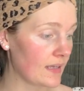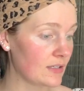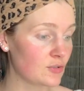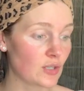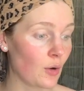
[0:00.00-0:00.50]
and
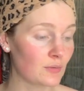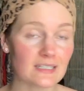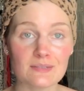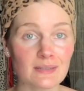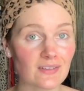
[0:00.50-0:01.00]
you don't
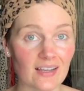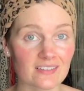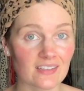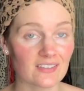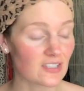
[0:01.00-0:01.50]
need to be
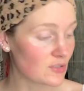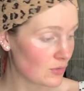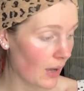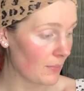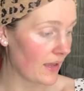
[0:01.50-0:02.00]
licensed to do
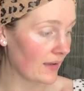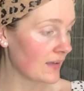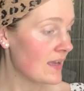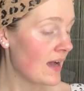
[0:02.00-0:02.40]
cupping.